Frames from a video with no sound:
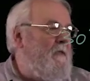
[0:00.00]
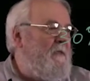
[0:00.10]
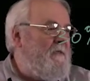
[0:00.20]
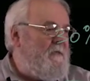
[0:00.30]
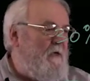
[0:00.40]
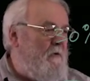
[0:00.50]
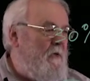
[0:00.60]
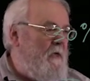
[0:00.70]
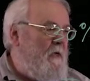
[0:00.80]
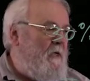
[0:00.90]
So
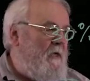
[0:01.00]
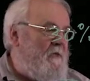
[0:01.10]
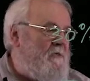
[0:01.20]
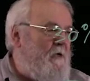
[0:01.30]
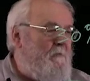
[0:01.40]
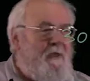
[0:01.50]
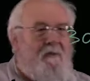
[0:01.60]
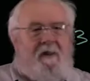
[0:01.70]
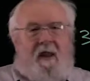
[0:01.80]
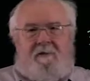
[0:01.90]

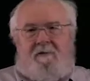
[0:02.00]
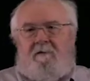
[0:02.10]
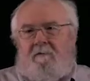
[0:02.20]
assuming that